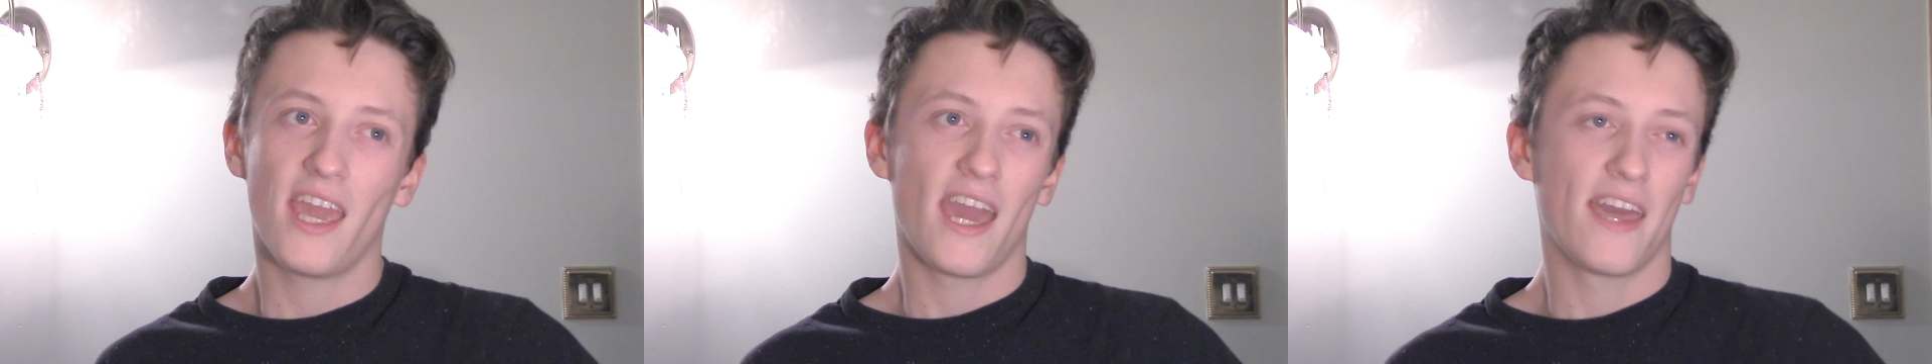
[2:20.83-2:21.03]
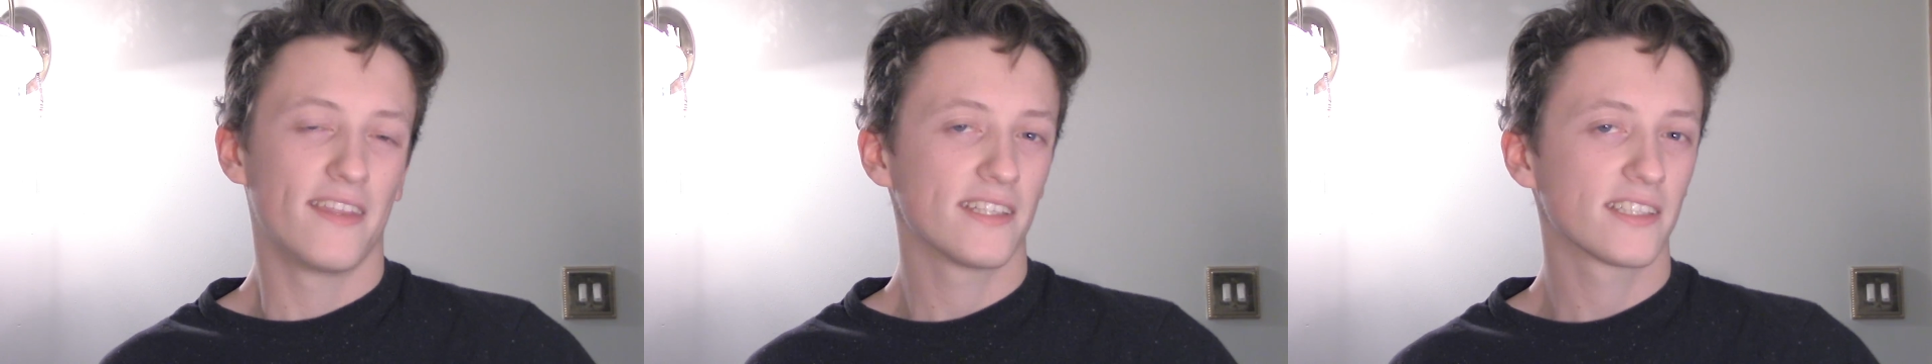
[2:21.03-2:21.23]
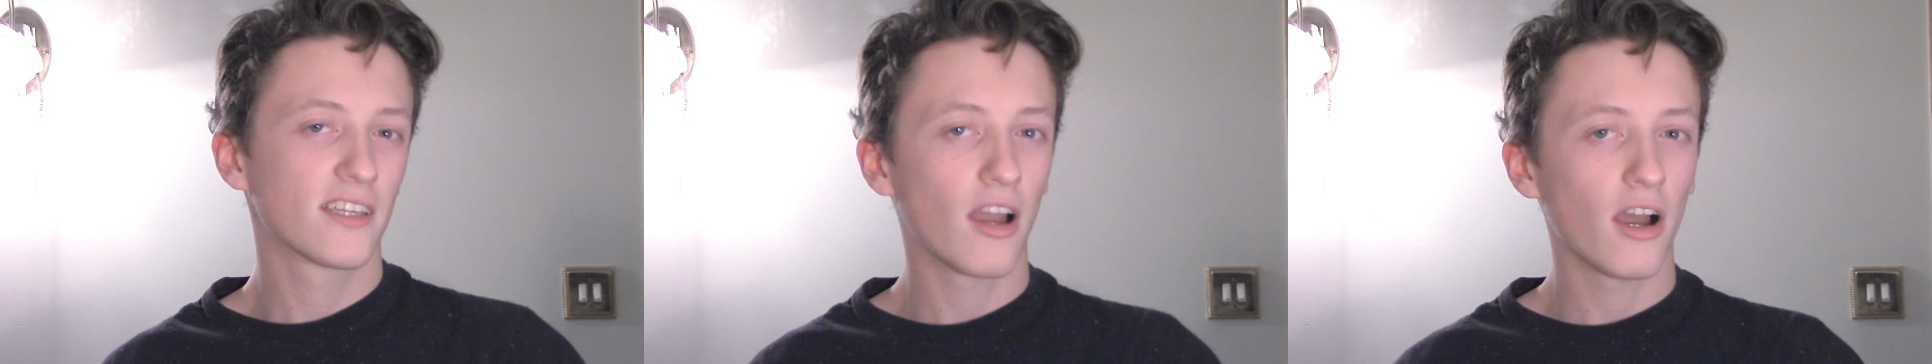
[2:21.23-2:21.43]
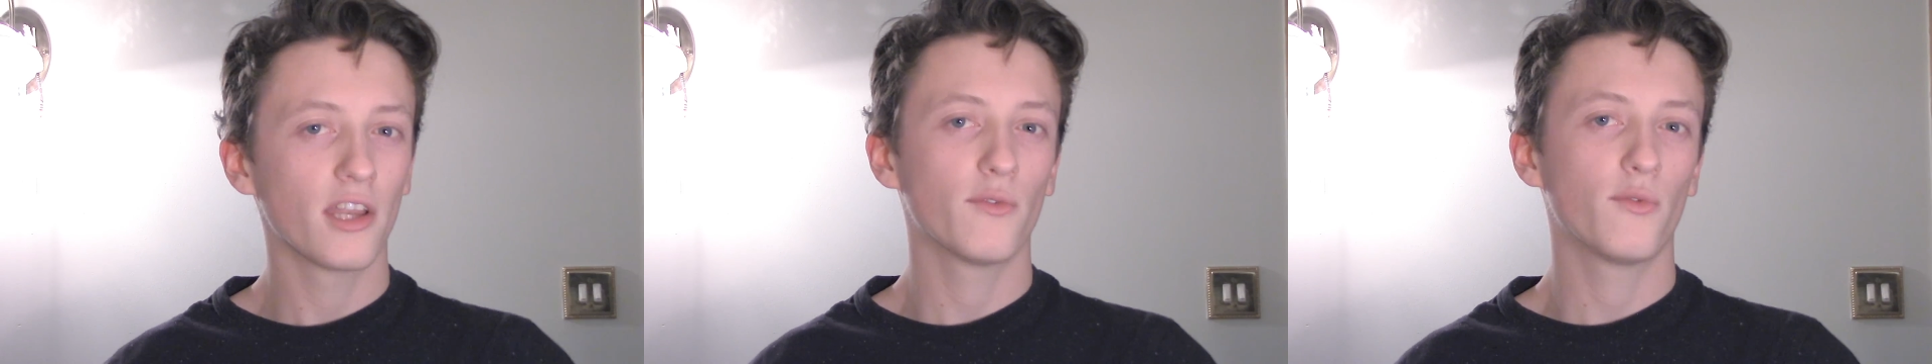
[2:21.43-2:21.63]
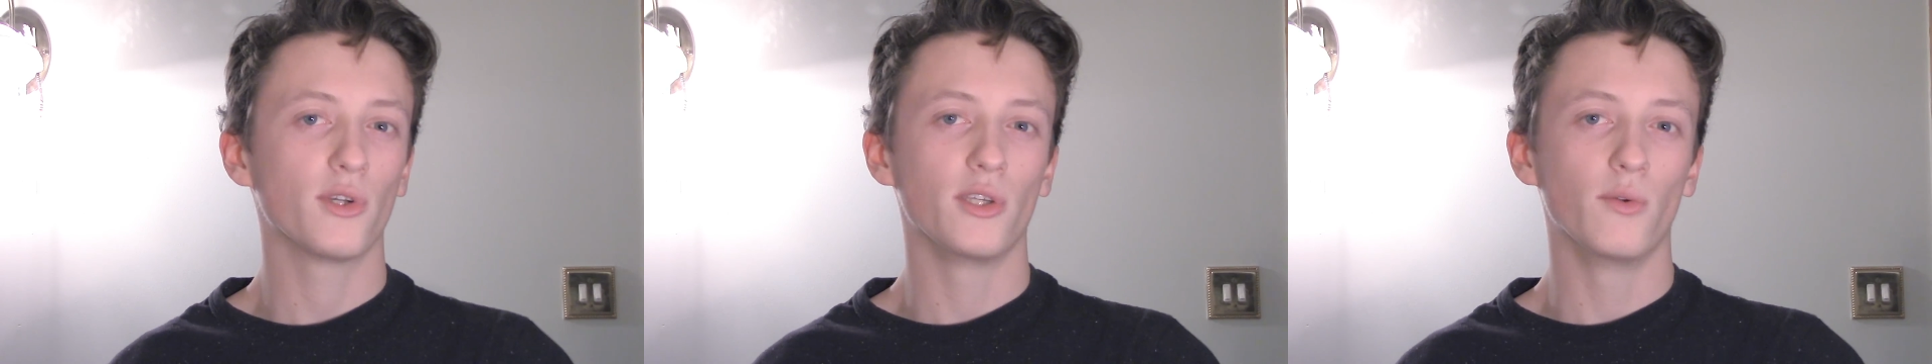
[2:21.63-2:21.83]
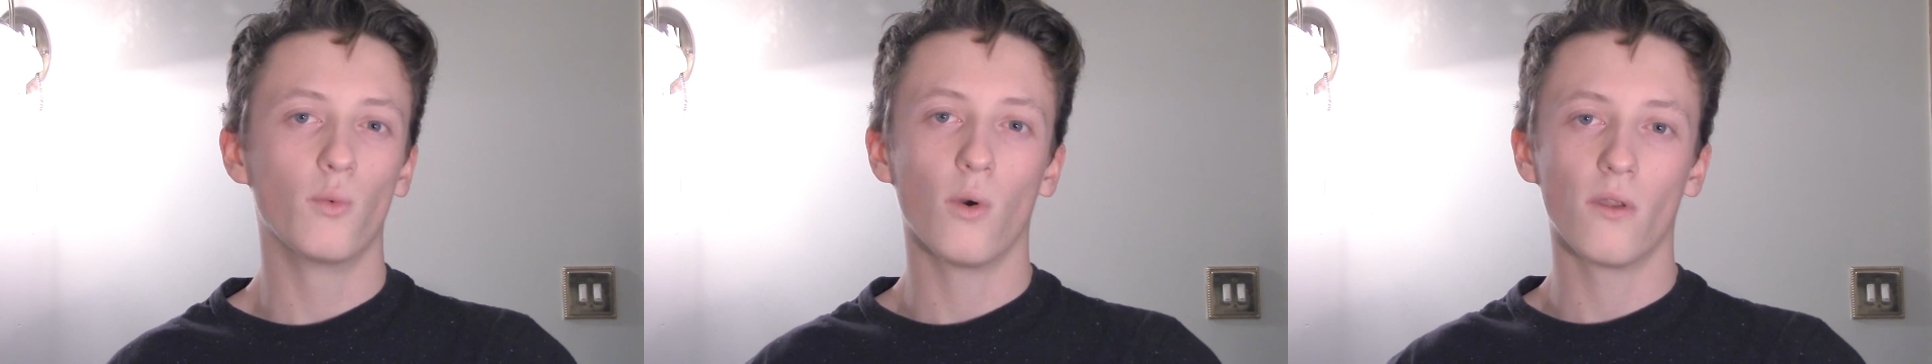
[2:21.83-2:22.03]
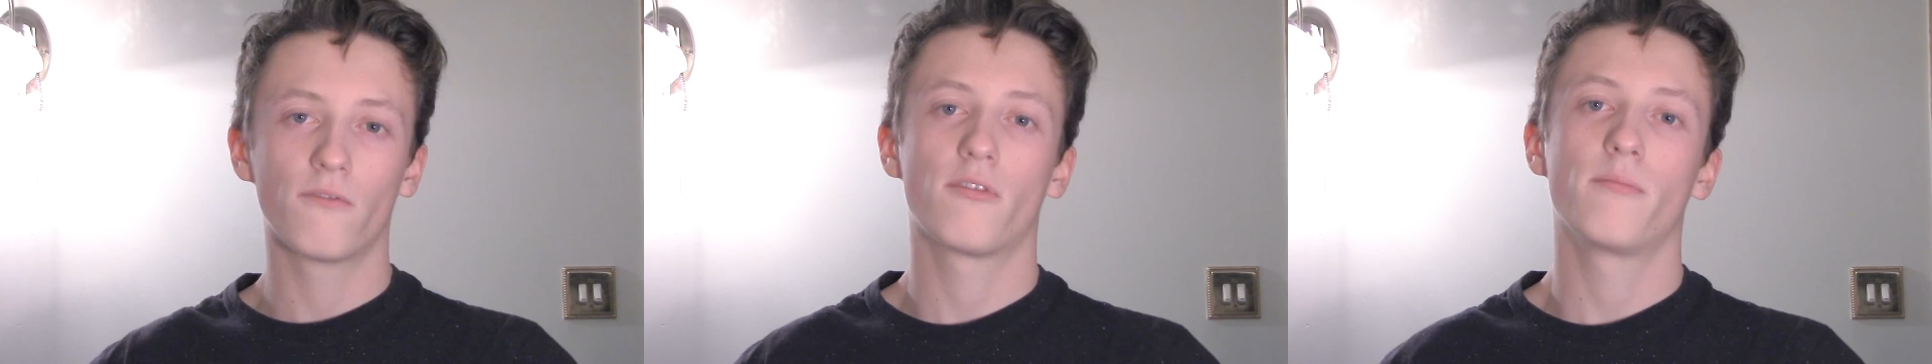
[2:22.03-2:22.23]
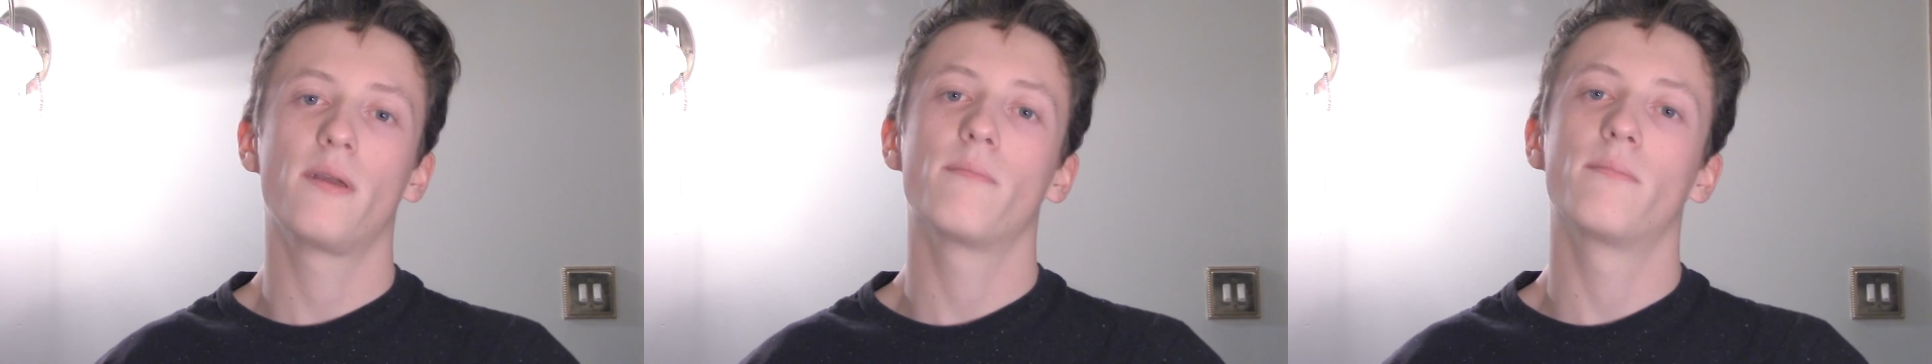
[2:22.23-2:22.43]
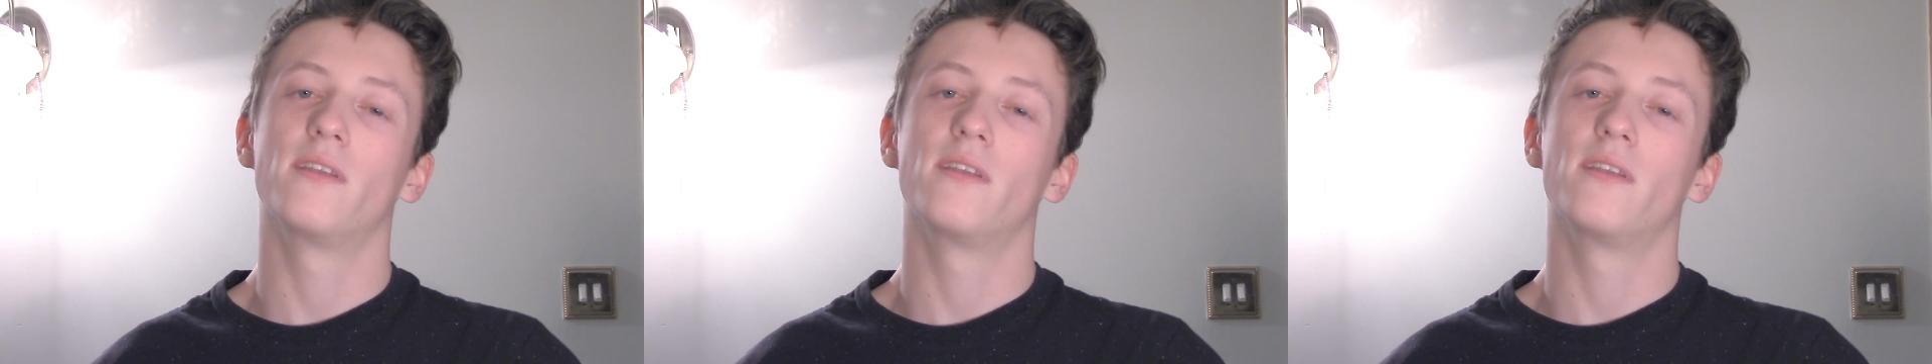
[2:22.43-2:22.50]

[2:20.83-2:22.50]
and that's kind of what you want from it,